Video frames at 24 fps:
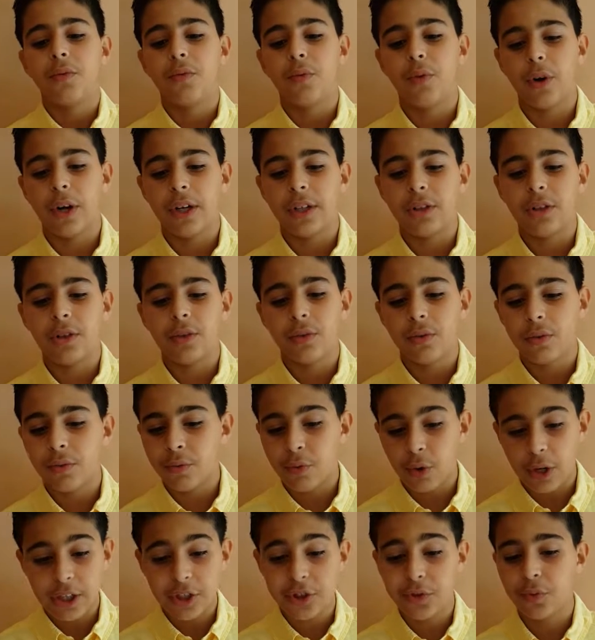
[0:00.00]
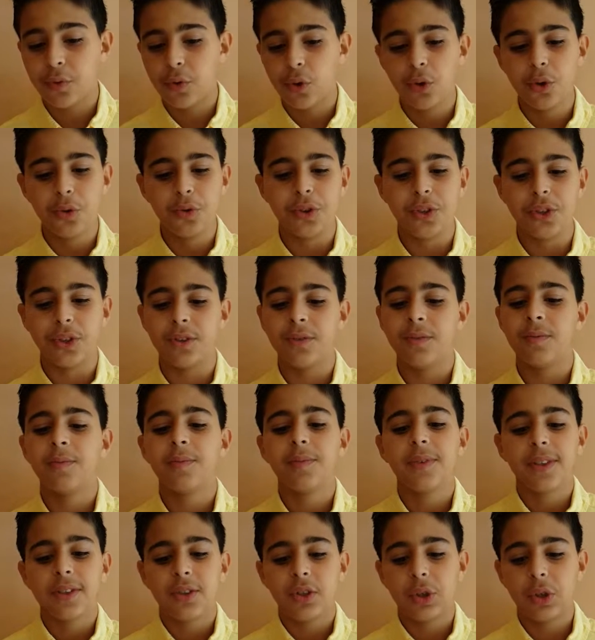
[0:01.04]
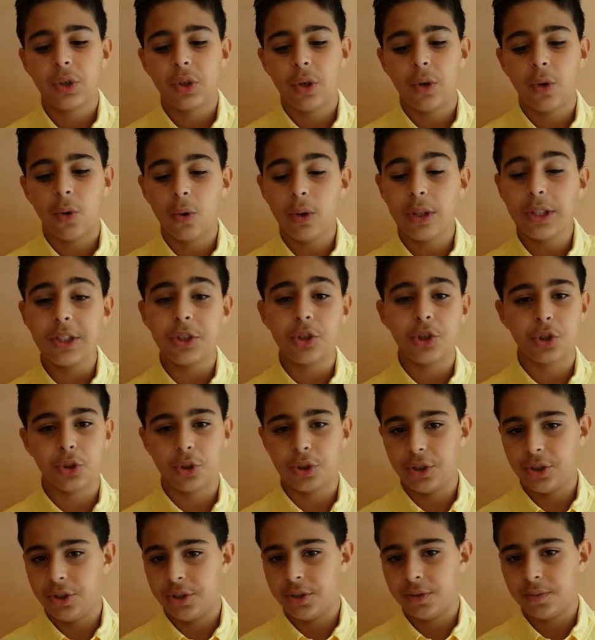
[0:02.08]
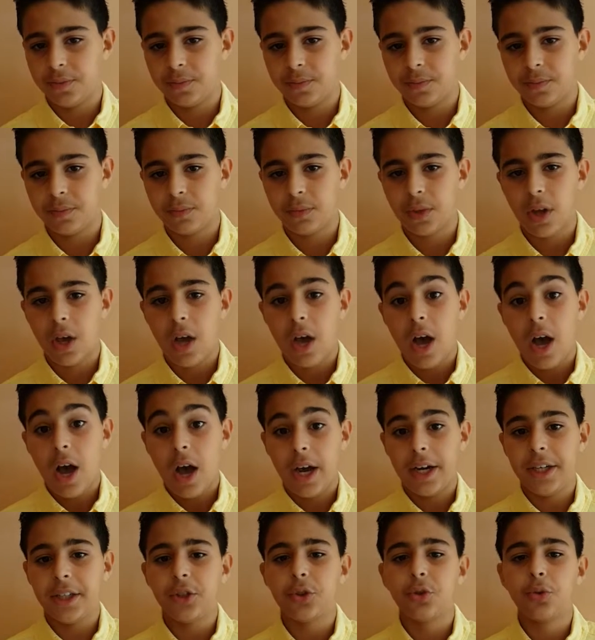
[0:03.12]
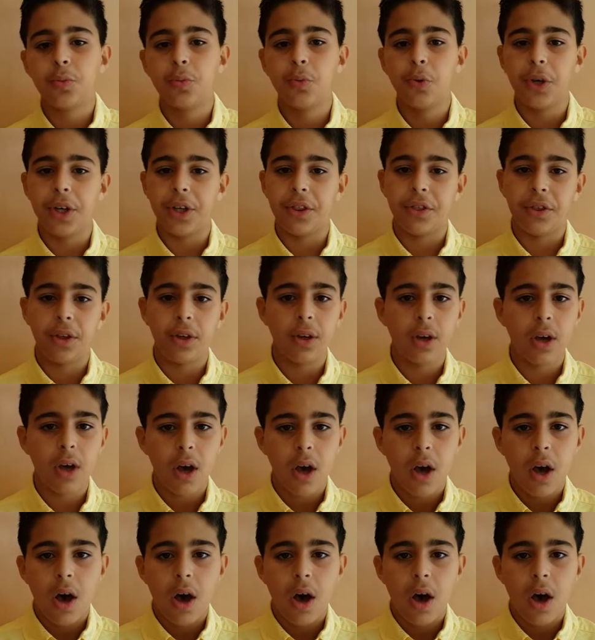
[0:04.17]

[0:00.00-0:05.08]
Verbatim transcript: fresh frozen, only choice. I need to breathe.